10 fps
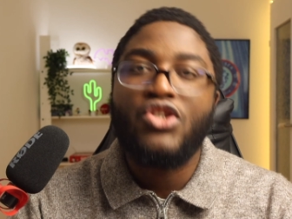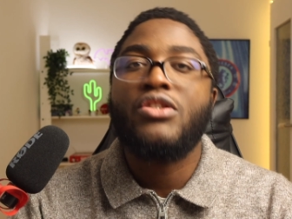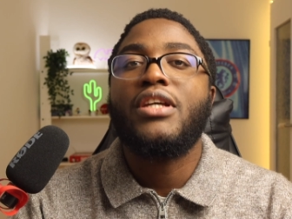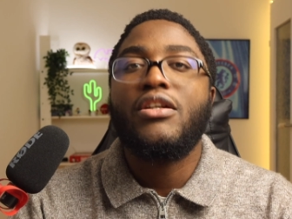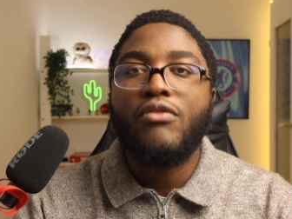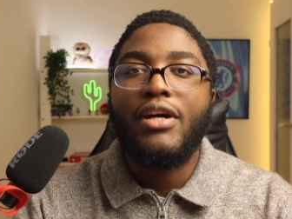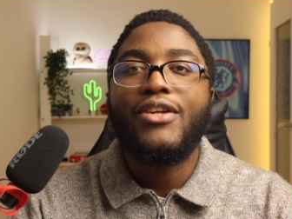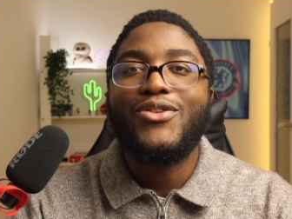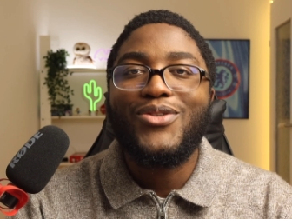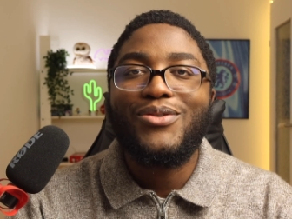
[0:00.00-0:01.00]
just get right
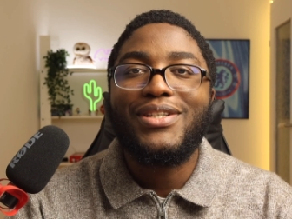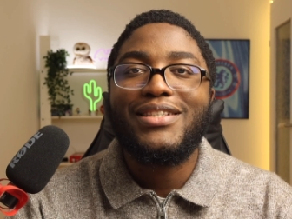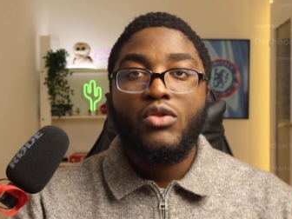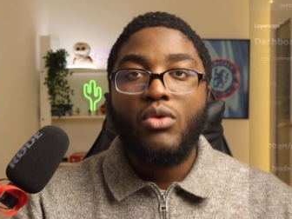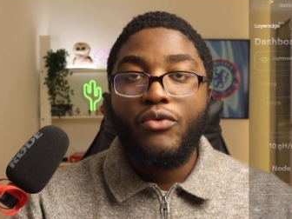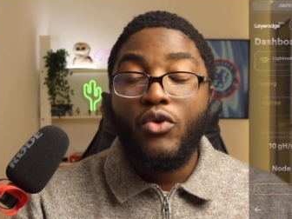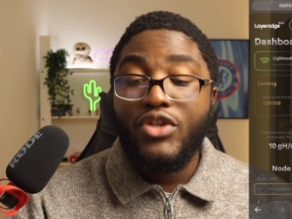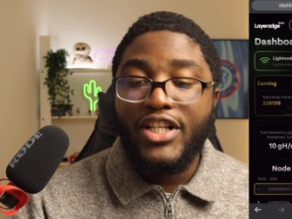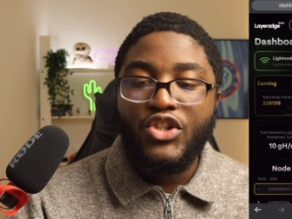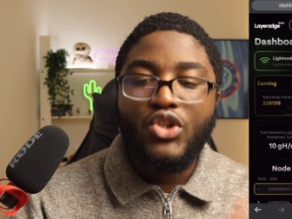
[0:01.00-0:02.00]
into it. So of
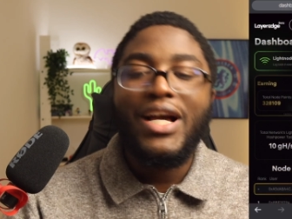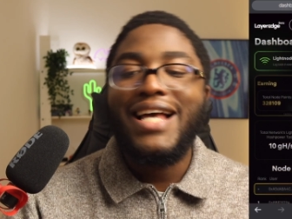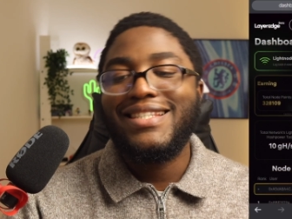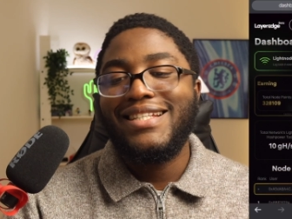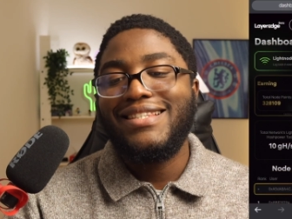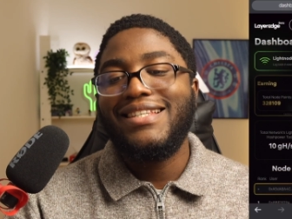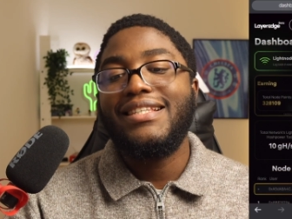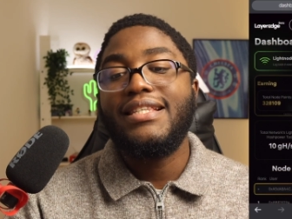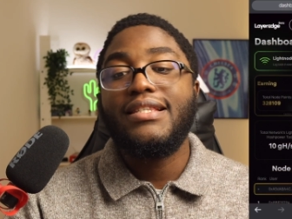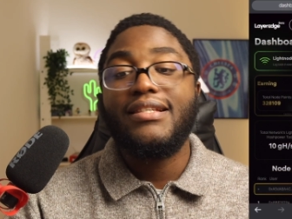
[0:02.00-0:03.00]
course, as you guys can see,
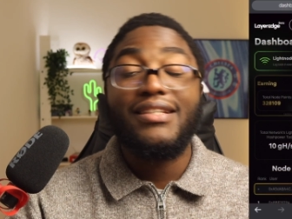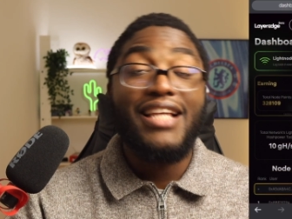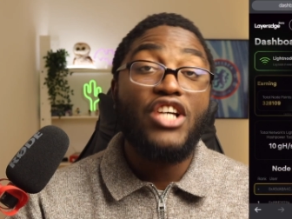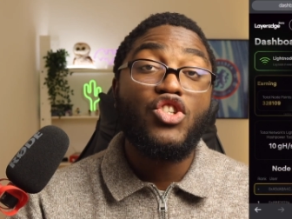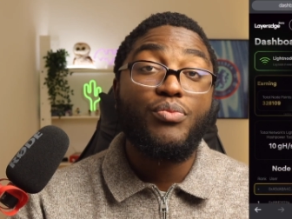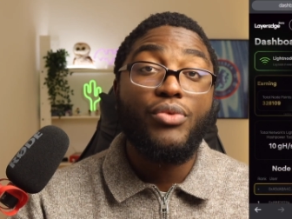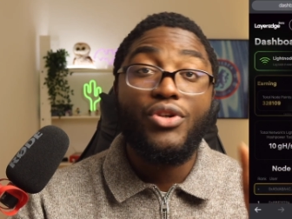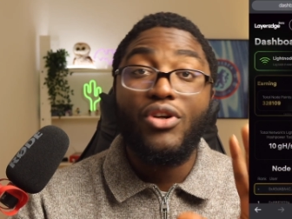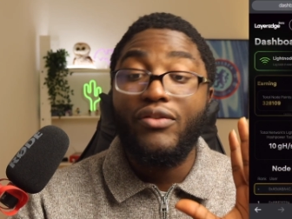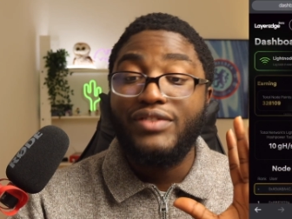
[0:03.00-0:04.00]
this is the dashboard
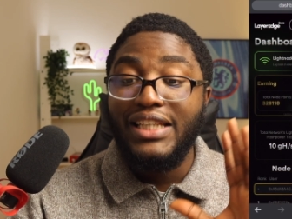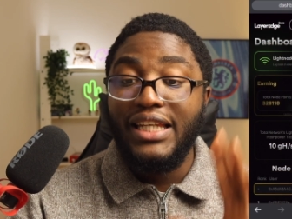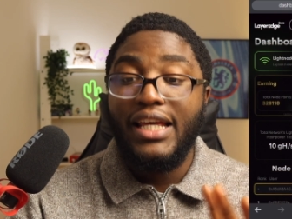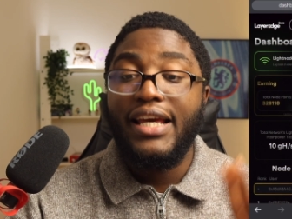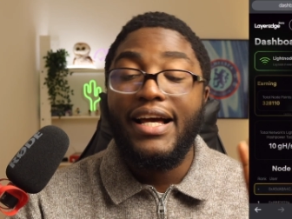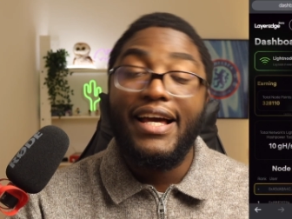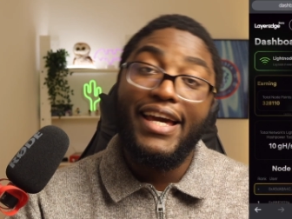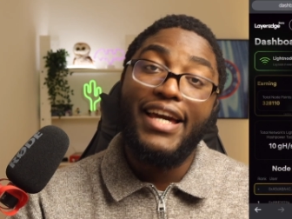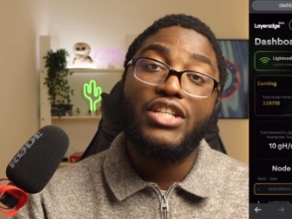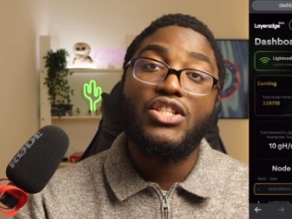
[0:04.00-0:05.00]
of the
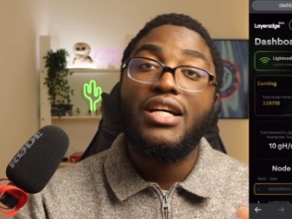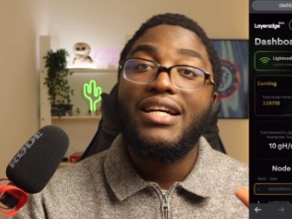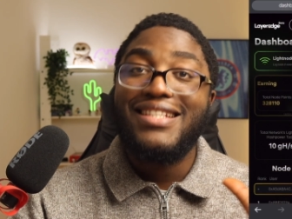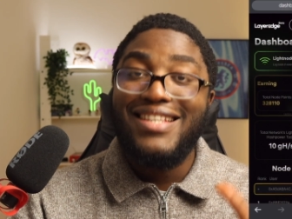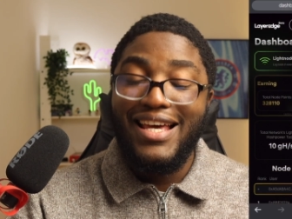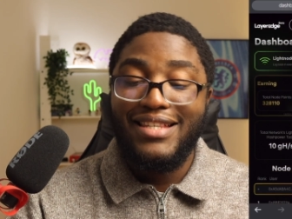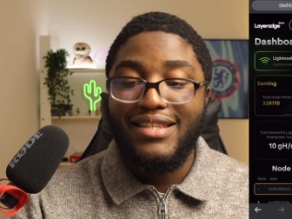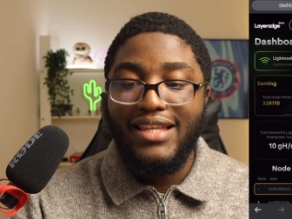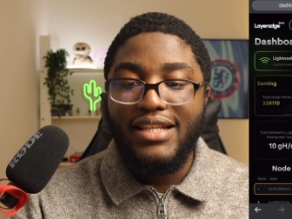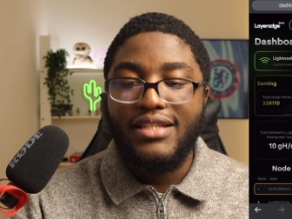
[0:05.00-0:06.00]
LayerEdge
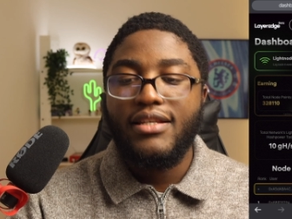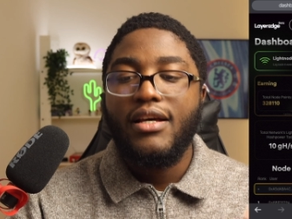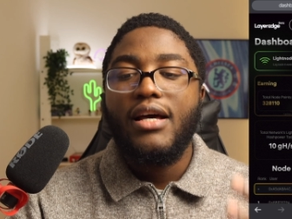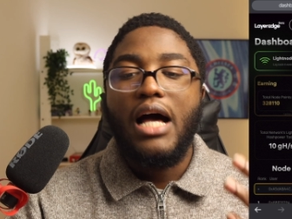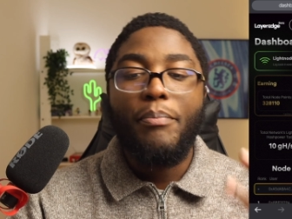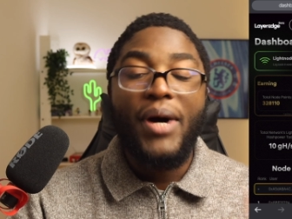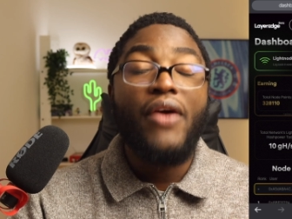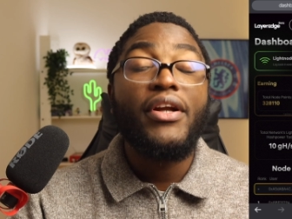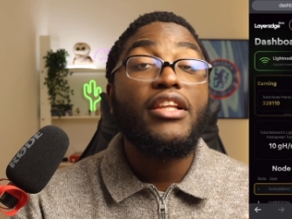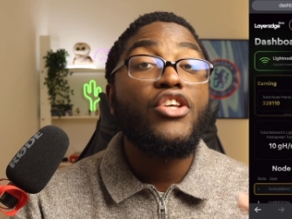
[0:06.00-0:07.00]
testnet.
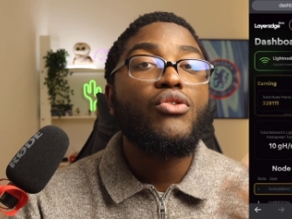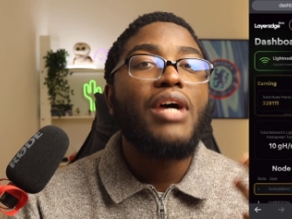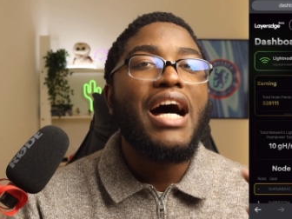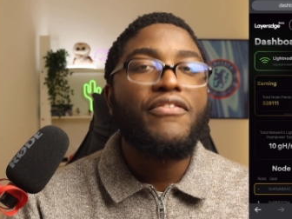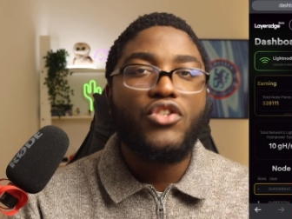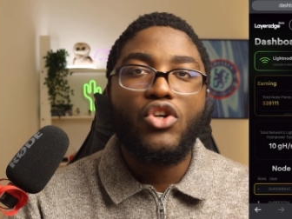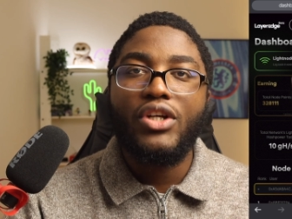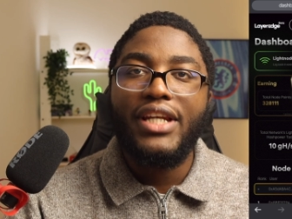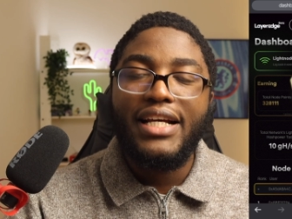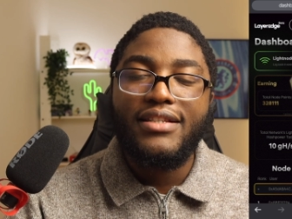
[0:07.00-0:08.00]
Apparently, you have to
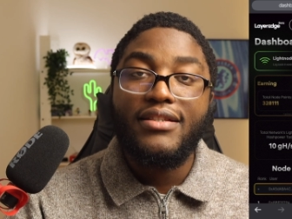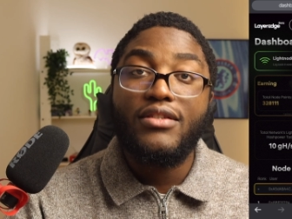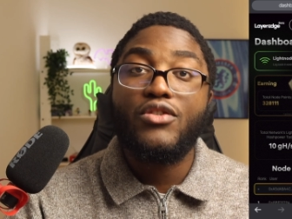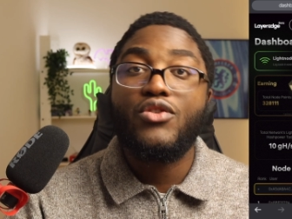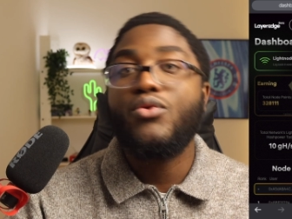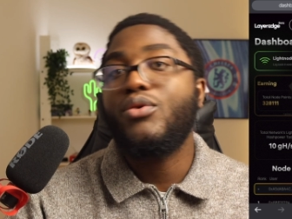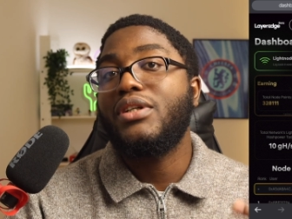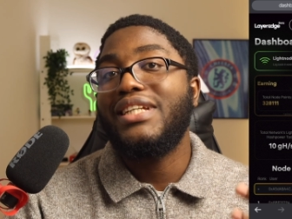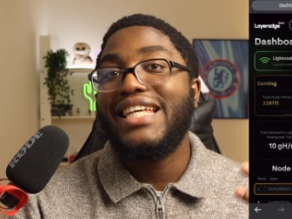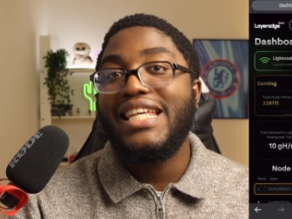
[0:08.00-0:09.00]
connect it to
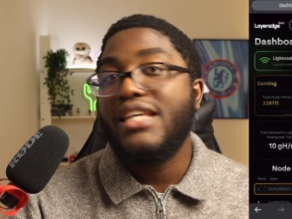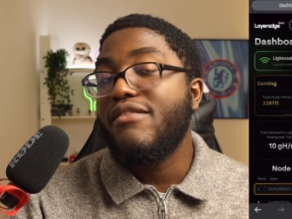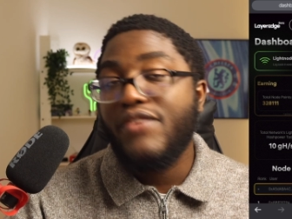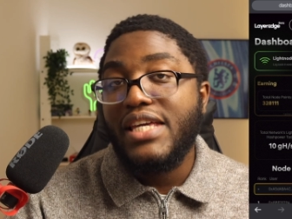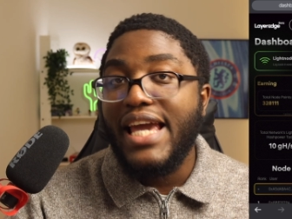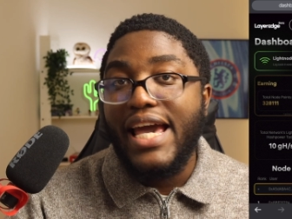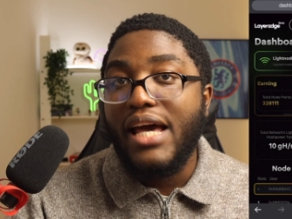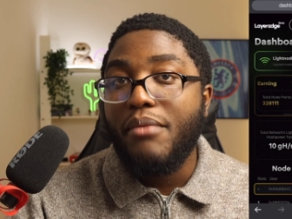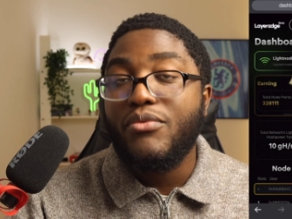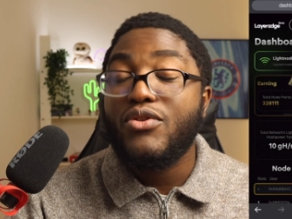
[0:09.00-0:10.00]
an
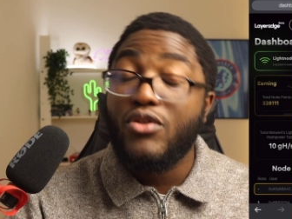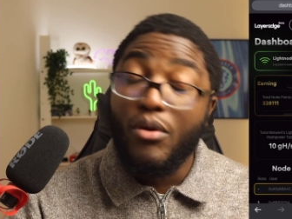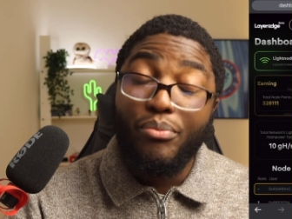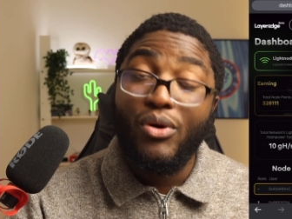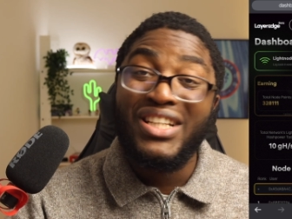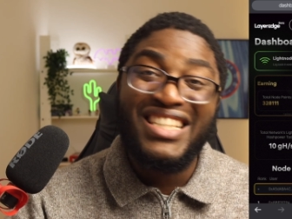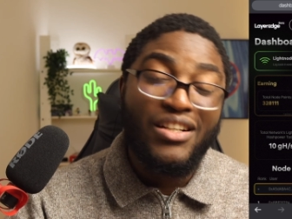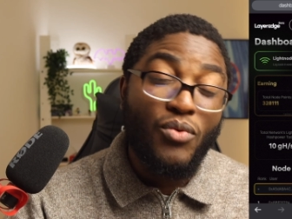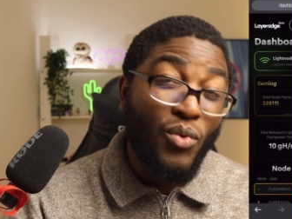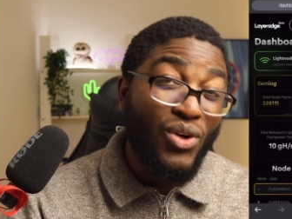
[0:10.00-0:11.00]
EVM
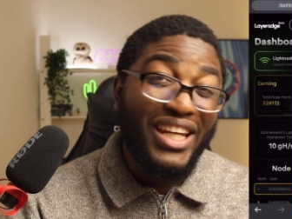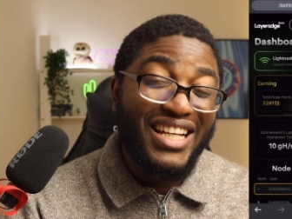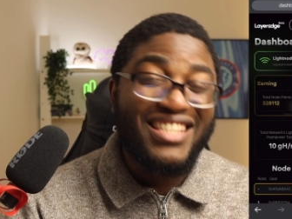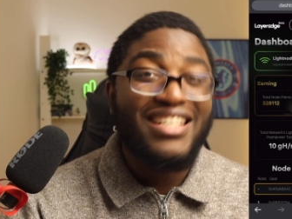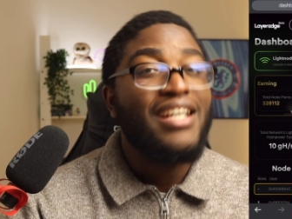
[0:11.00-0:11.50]
supporting wallet.